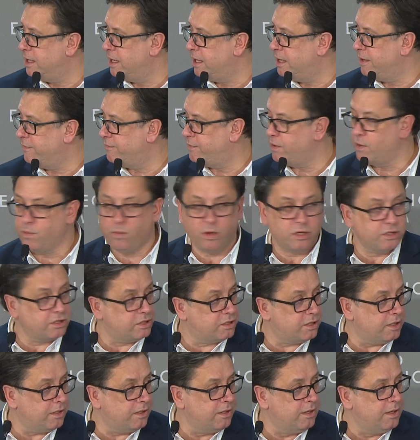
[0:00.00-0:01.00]
And if you want
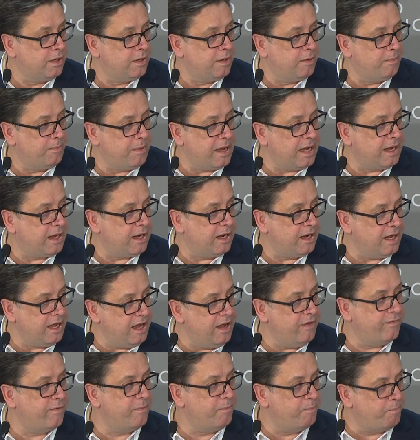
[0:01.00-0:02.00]
to make it
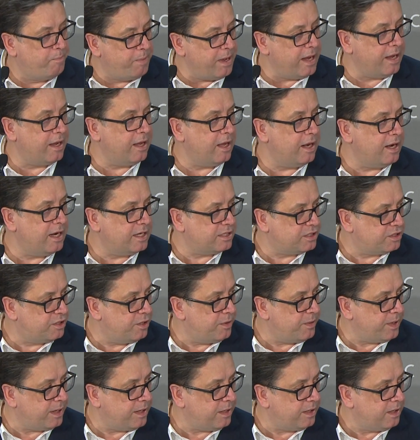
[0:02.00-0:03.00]
even bigger, let's
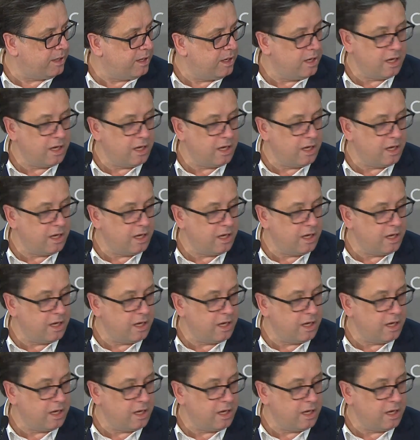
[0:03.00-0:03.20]
do it.